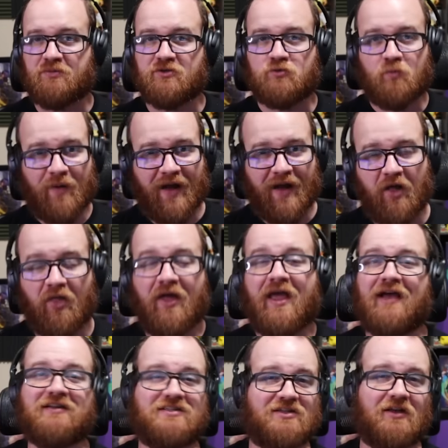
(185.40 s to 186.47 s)
as well,
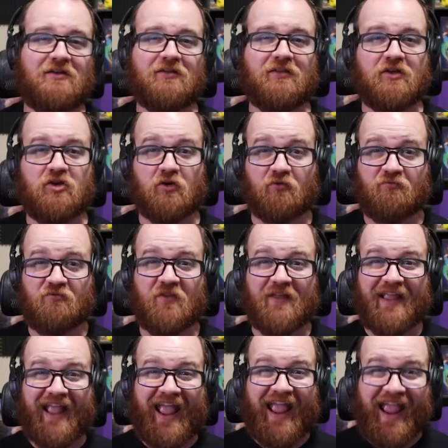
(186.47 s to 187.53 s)
and suddenly you're
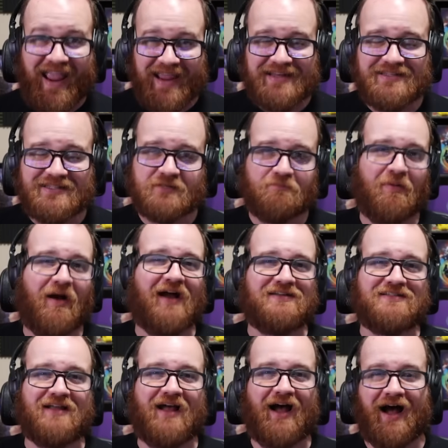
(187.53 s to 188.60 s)
filling 8
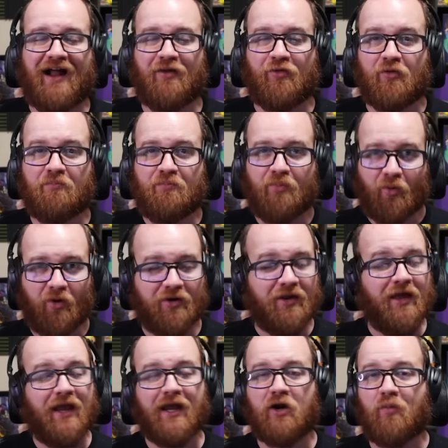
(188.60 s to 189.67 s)
spots on the board
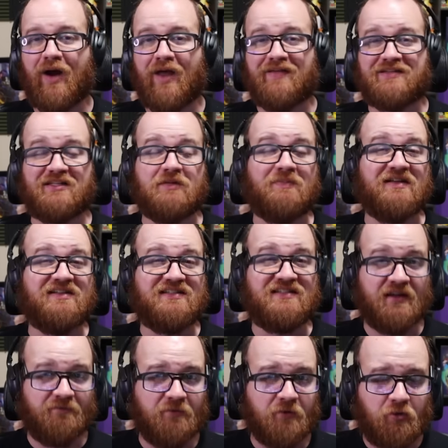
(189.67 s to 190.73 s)
in a way that's going to be
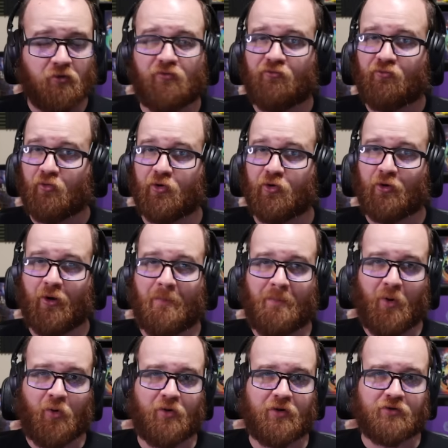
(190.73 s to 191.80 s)
difficult for your
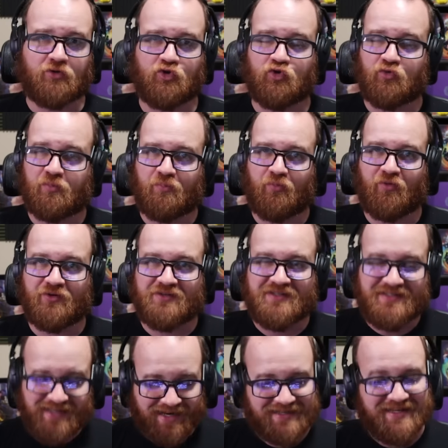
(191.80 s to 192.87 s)
opponent to
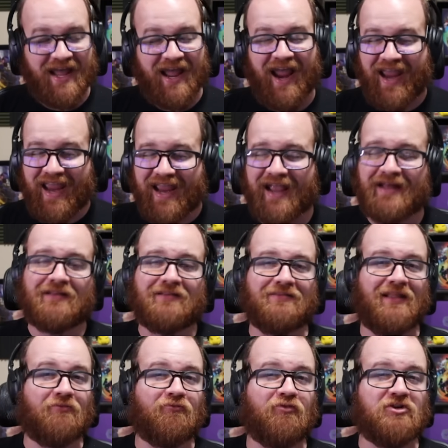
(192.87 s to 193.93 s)
predict and
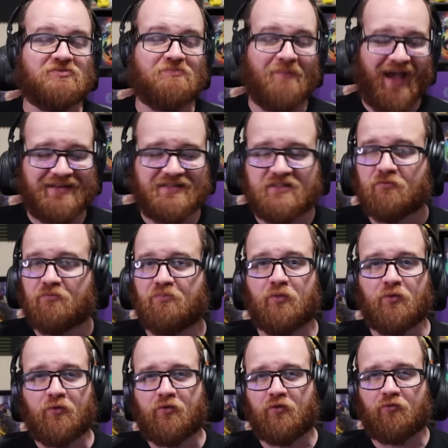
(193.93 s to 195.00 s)
leverage massive
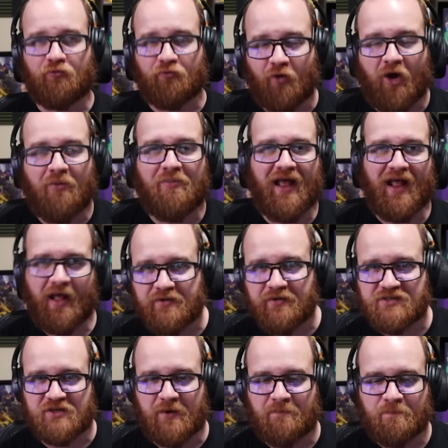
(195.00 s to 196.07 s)
boosts from
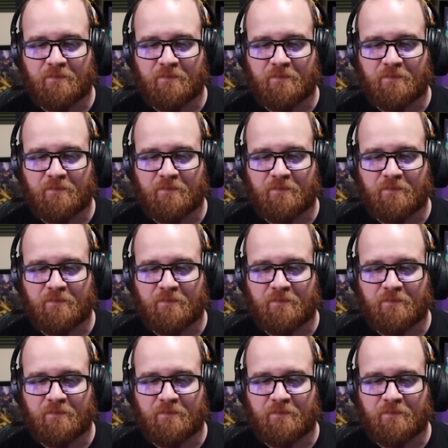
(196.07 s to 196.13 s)
Elsa.